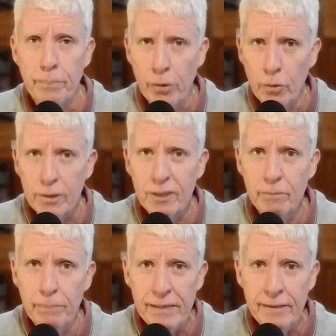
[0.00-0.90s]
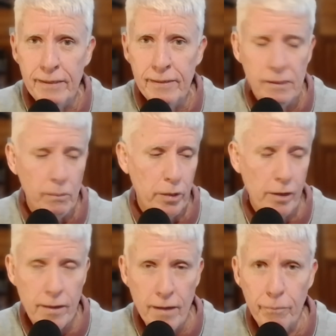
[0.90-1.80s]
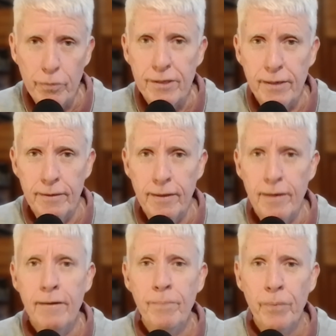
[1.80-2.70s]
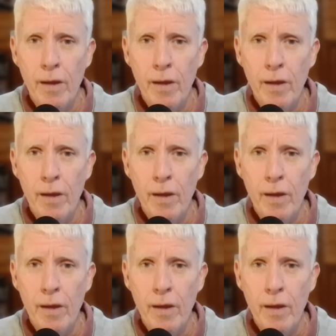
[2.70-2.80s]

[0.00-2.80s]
pure species than what I have presented here,